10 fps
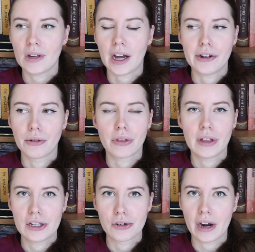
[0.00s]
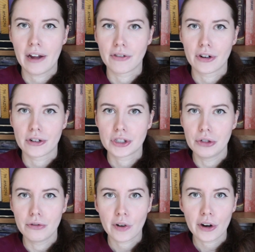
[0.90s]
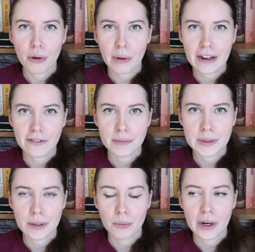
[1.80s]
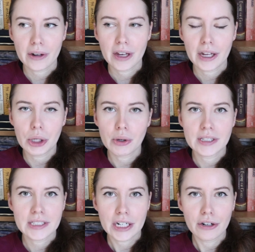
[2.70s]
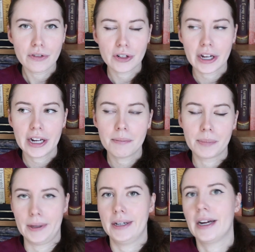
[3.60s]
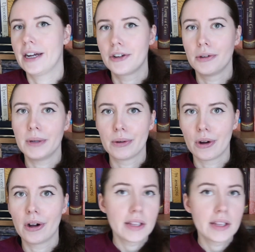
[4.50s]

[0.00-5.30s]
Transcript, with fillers: I don't think you're ever too far away from somewhere that you can stay overnight, but I could be wrong.